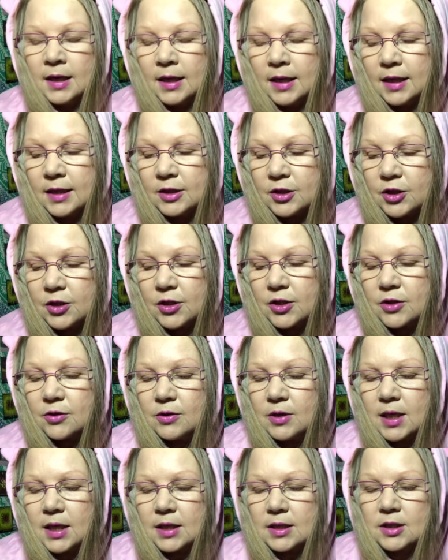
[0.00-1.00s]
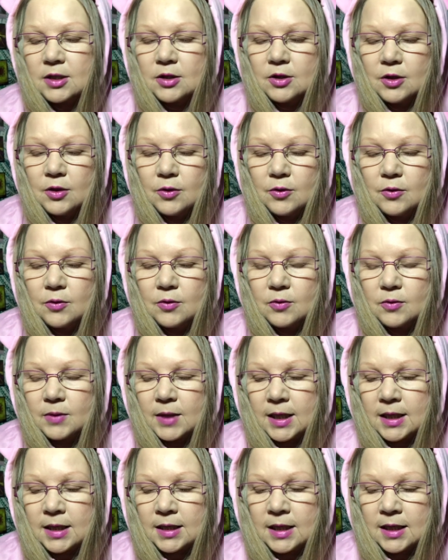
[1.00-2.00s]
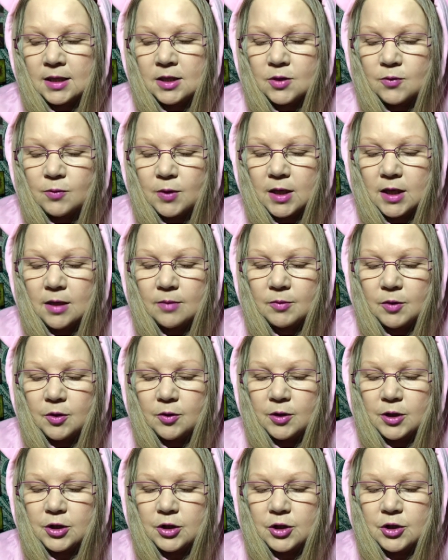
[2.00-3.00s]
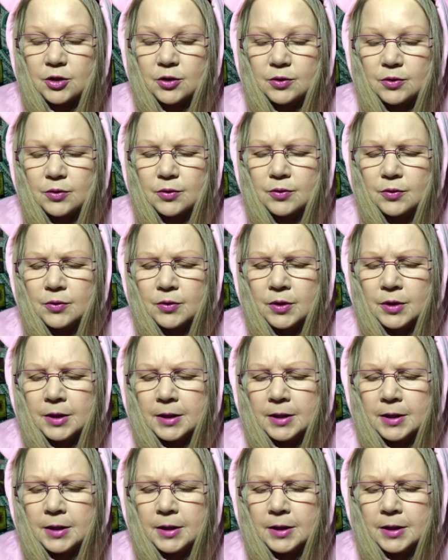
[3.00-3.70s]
And just so you guys know, like next week, I'm going to